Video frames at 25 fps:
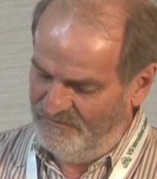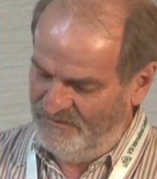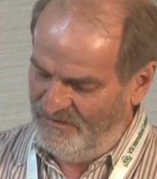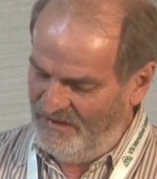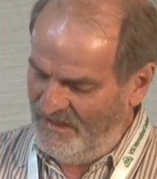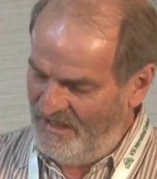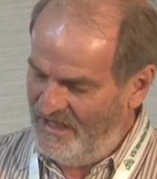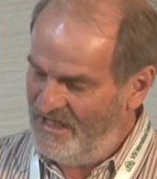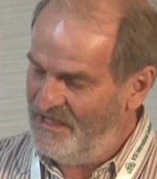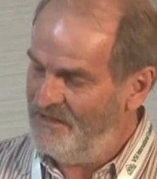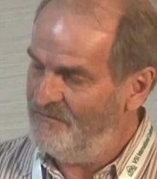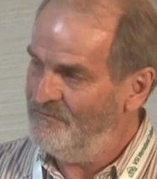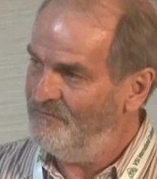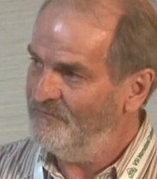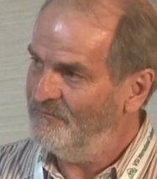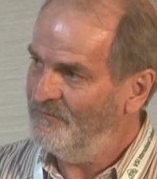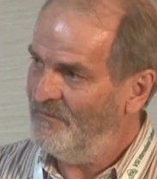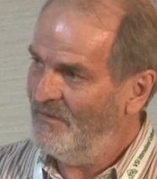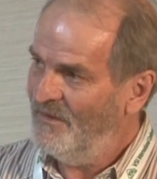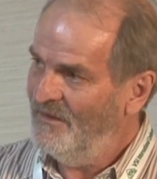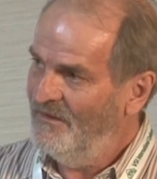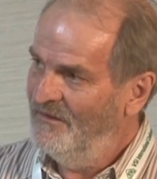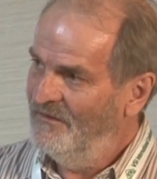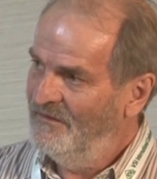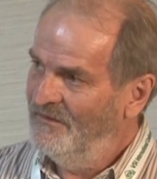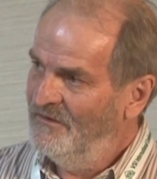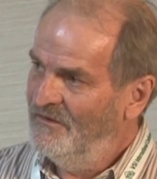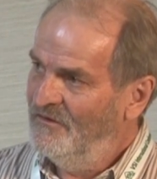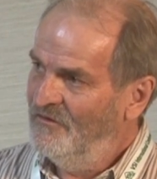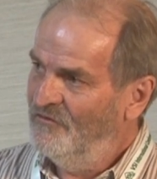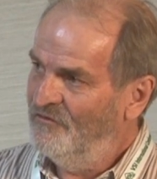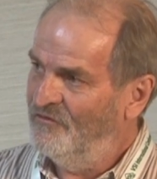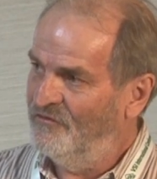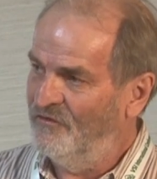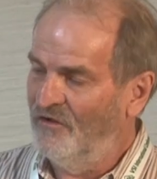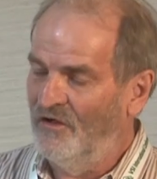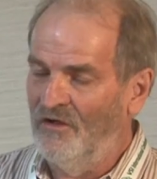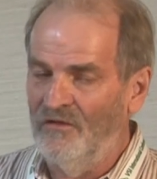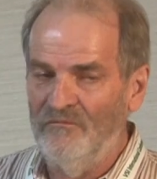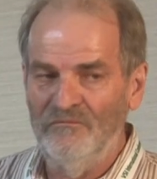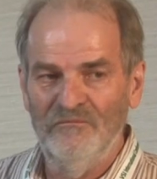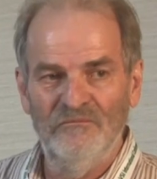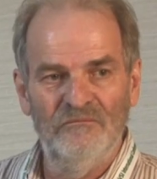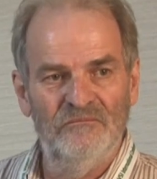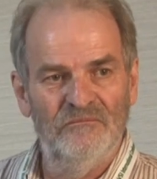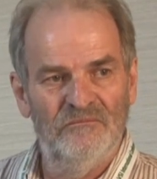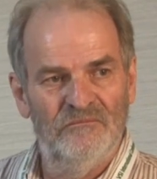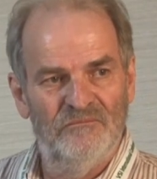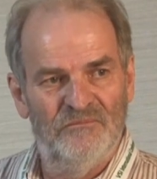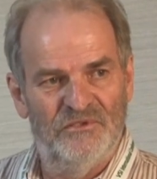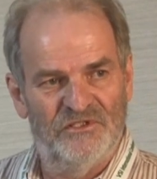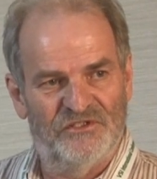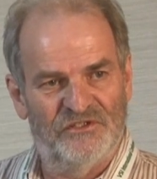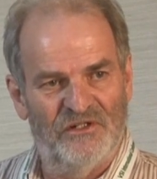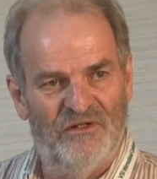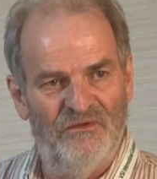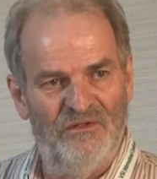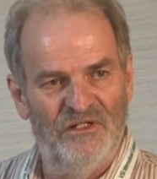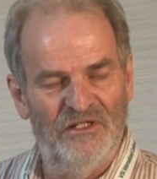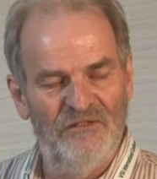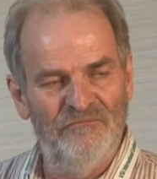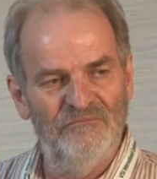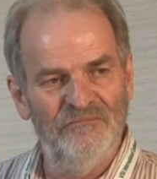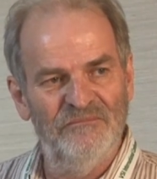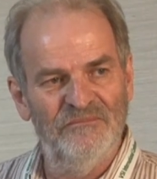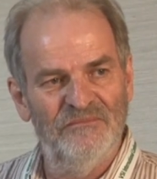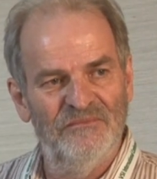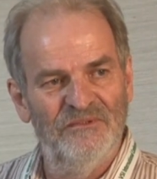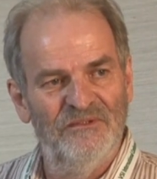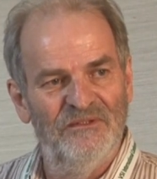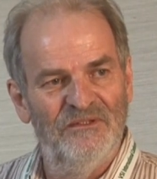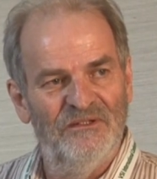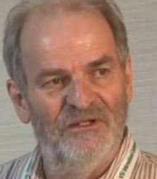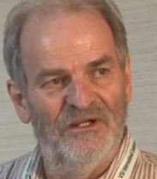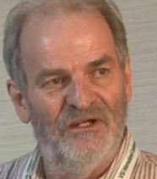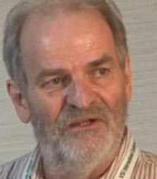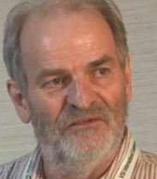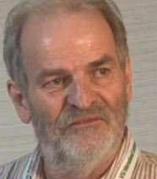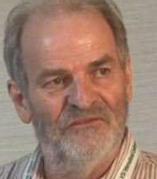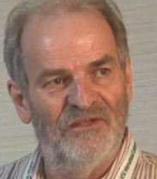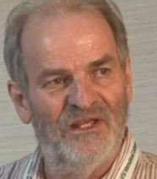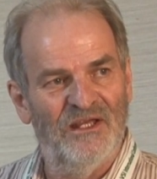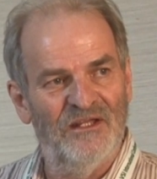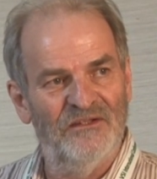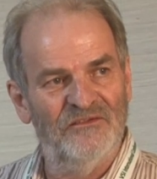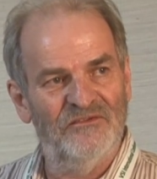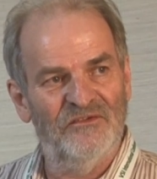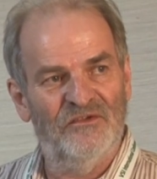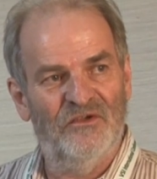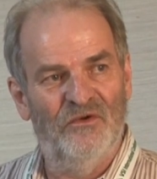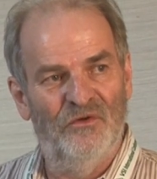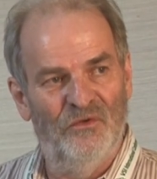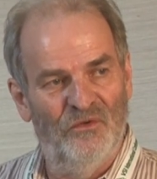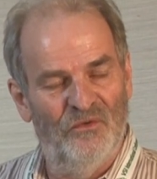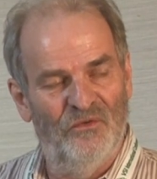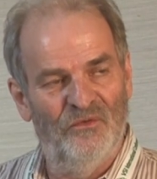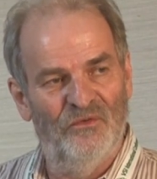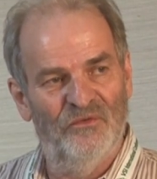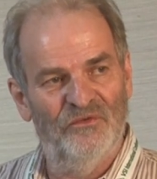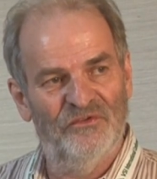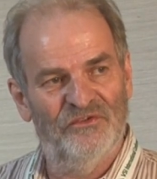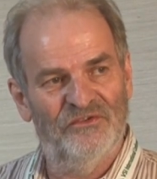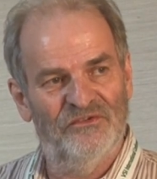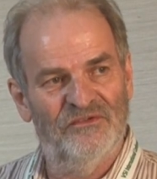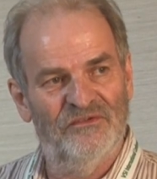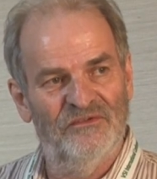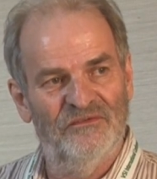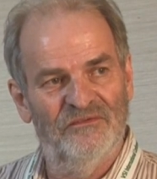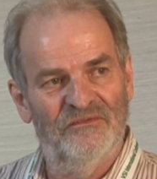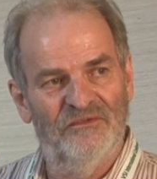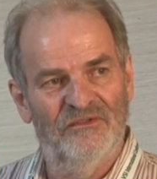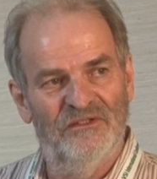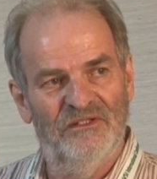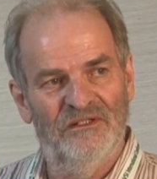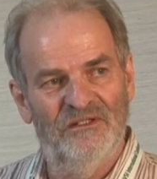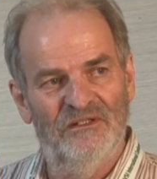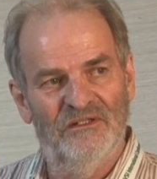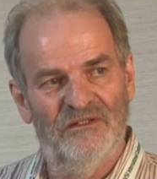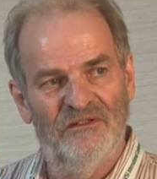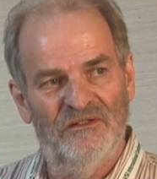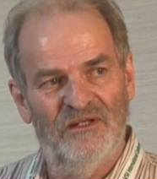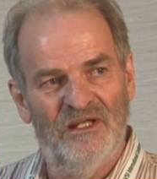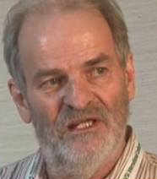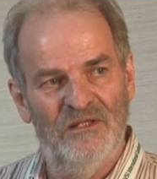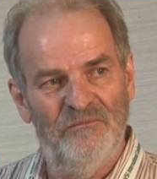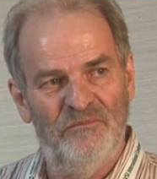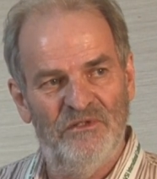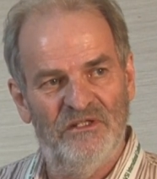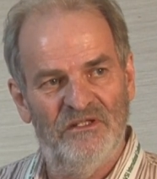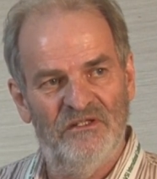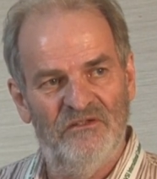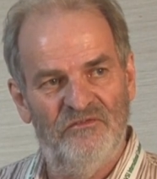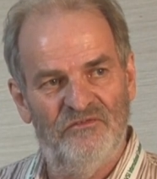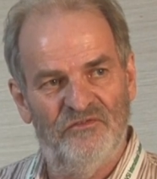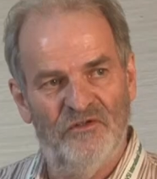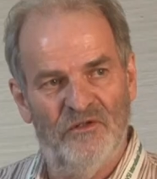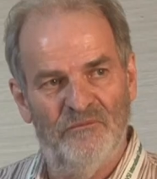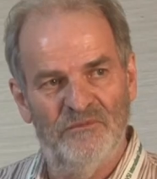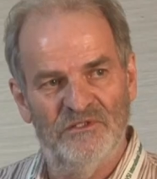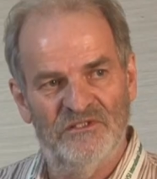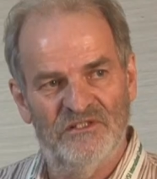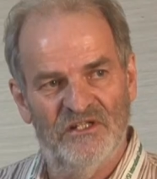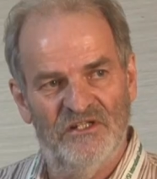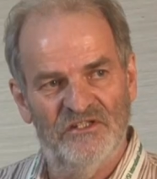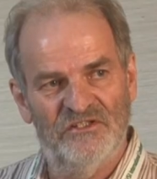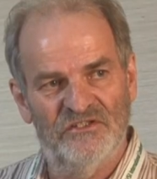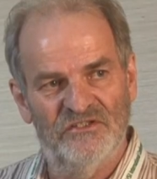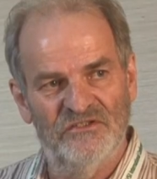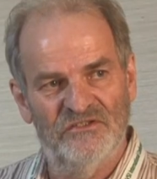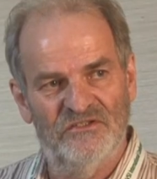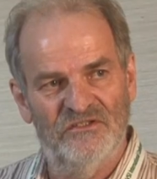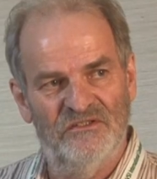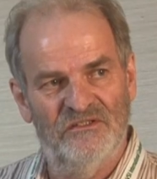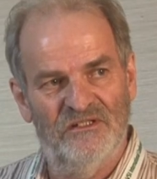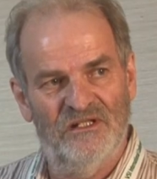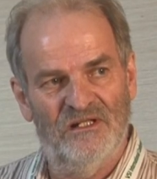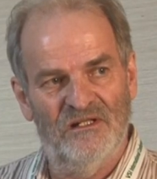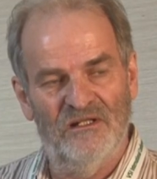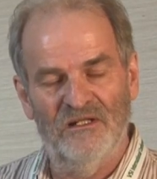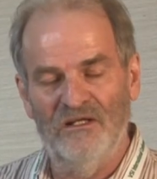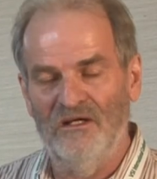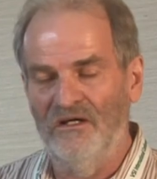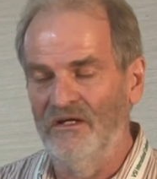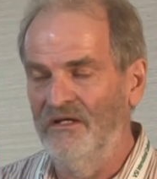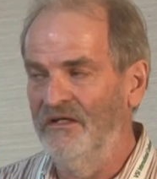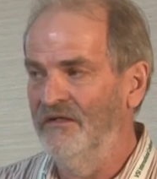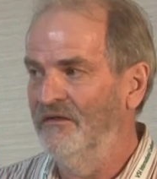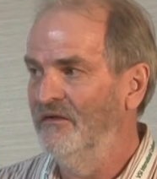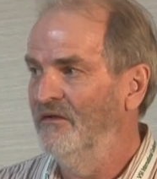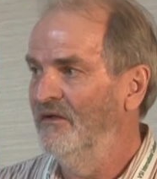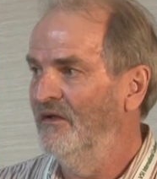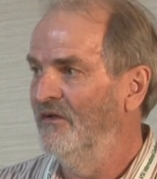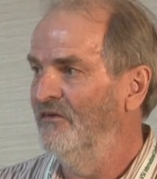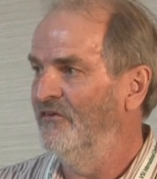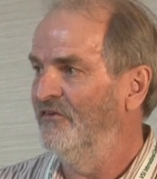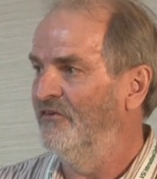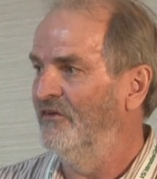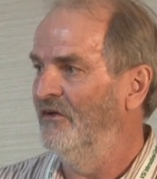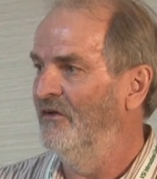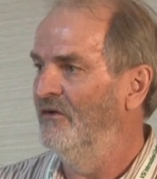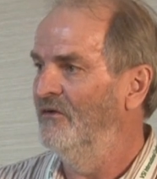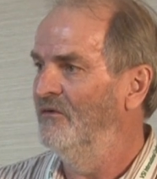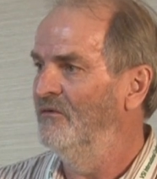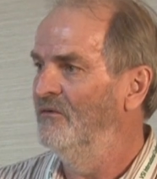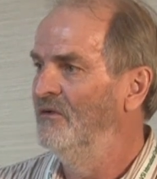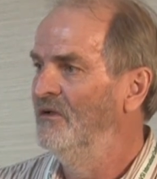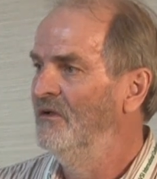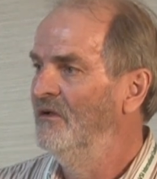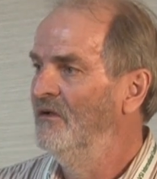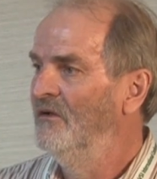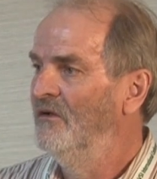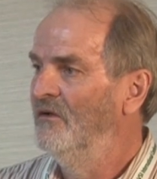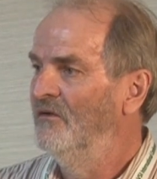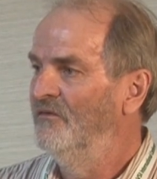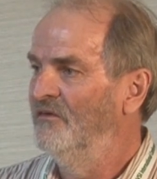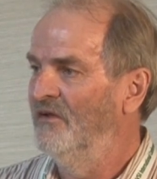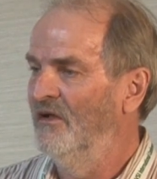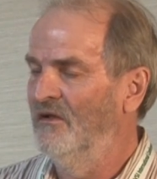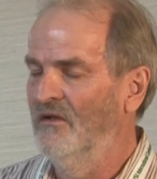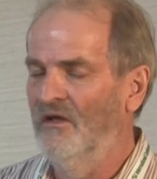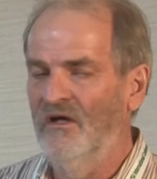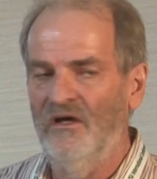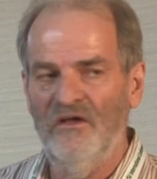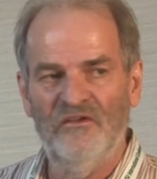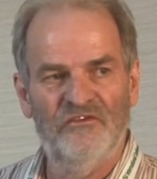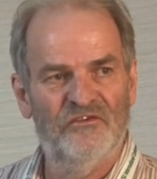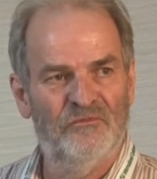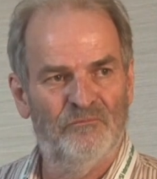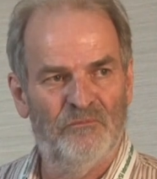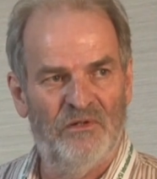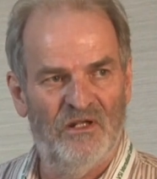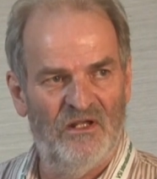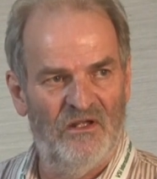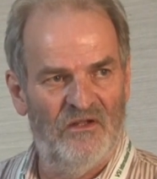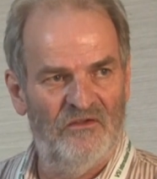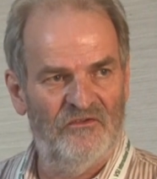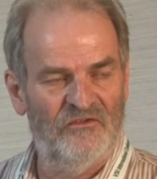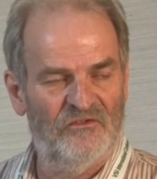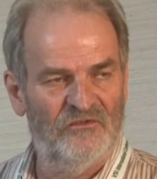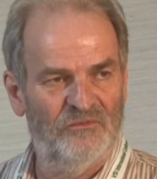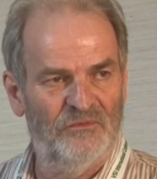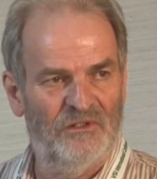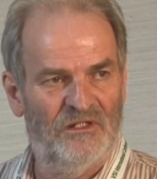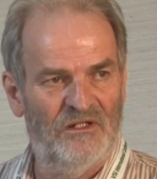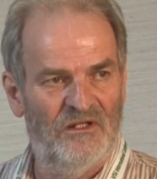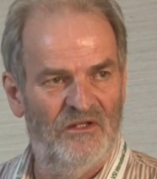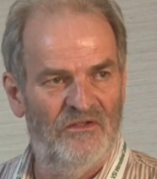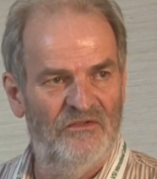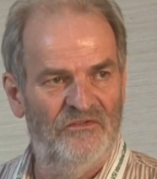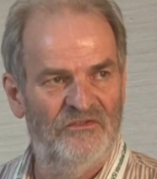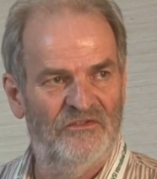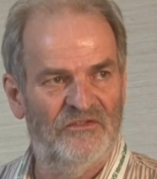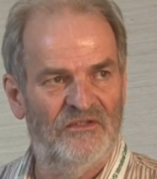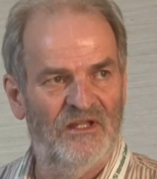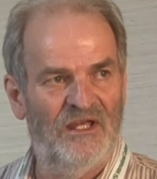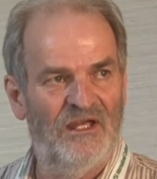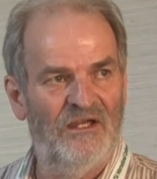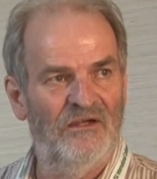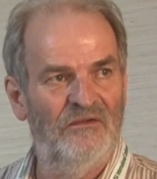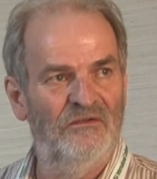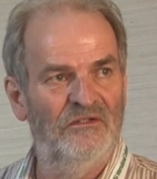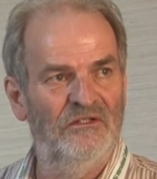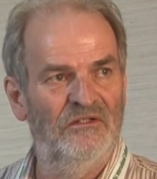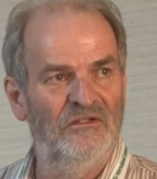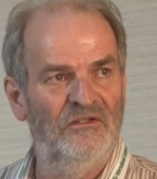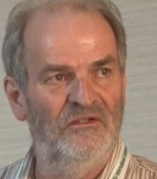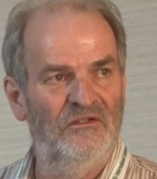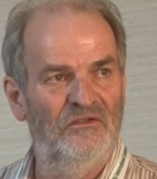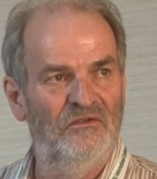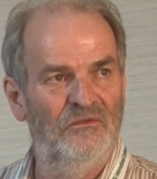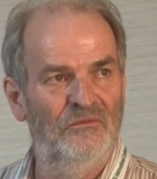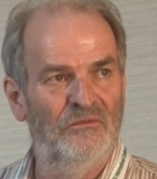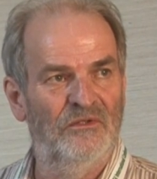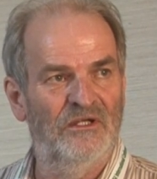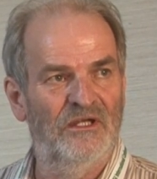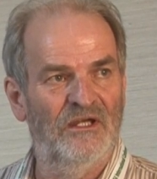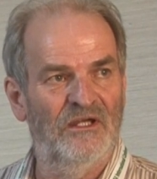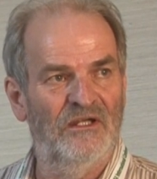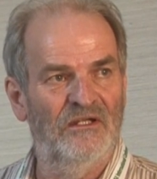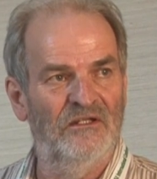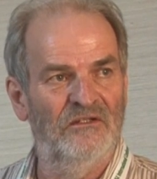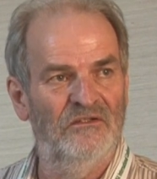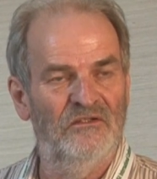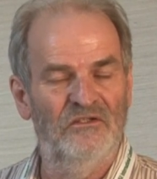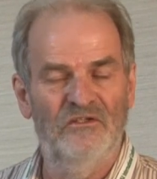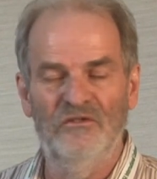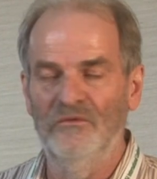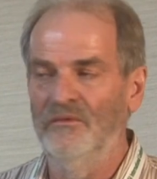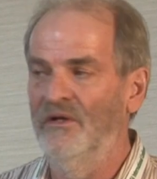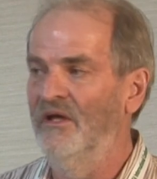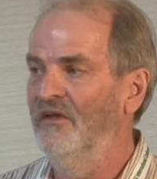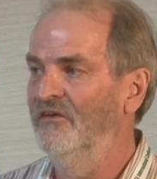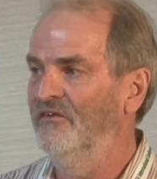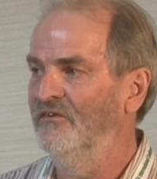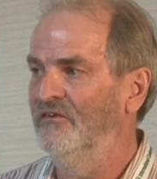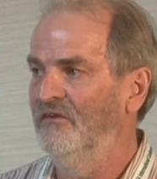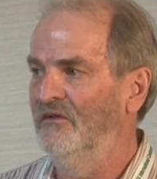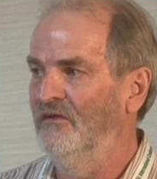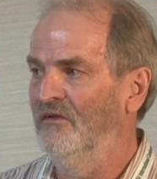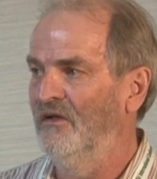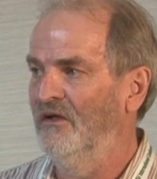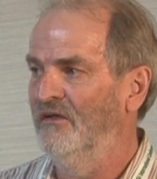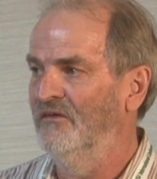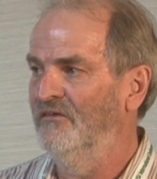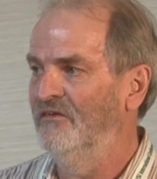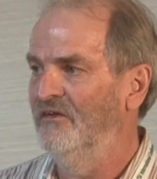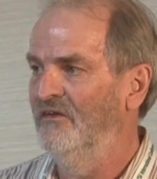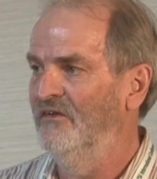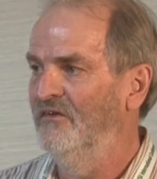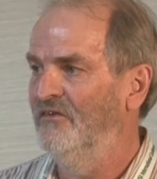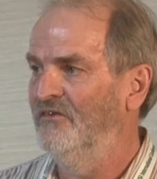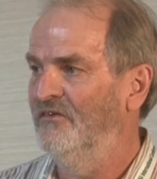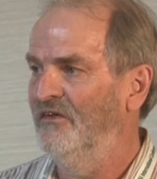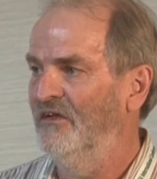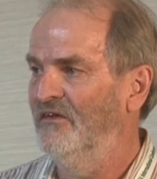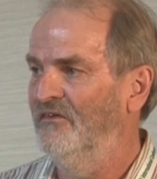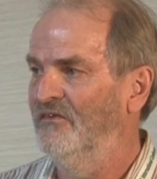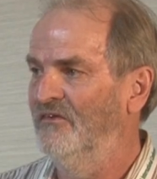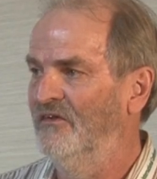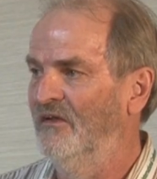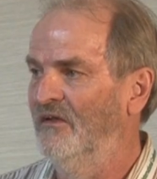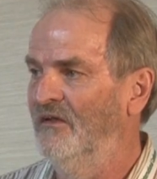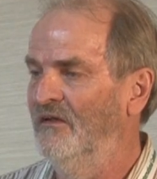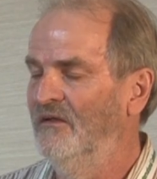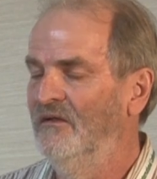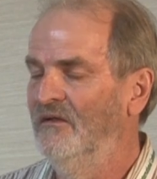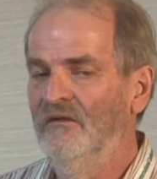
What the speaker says: aim, from petroleum, and that caused the ABE fermentation to decline, and so the last plants were closed down in the UK and the US in 1960.